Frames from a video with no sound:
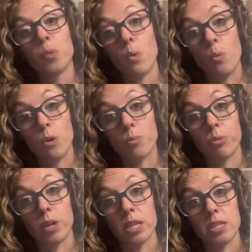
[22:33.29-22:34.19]
or
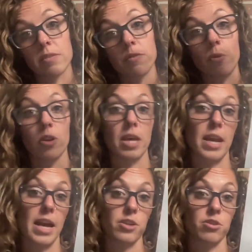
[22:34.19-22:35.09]
print for that
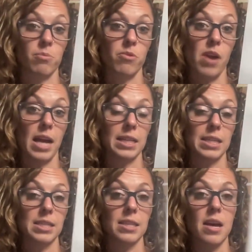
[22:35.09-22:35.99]
extra
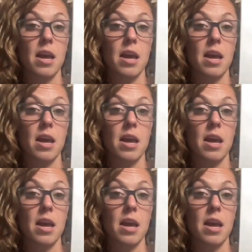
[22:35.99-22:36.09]
practice.